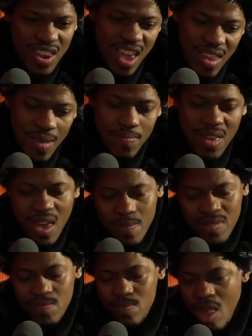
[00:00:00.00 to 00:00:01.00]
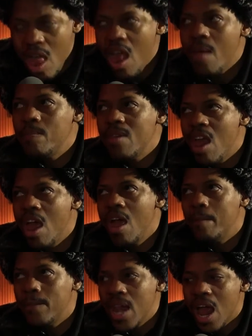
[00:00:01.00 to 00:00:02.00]
Blah, blah,
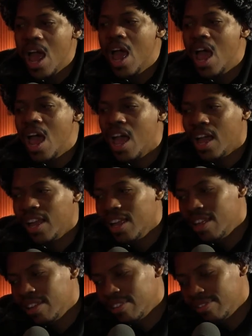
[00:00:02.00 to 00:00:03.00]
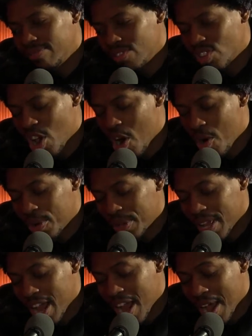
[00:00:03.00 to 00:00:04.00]
blah, blah. So,
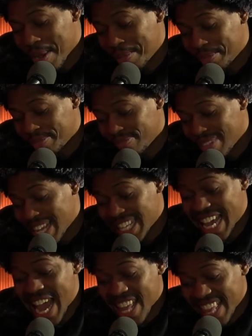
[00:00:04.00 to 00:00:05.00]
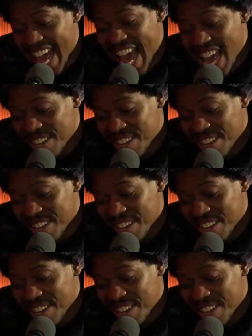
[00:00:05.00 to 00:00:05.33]
yeah, that.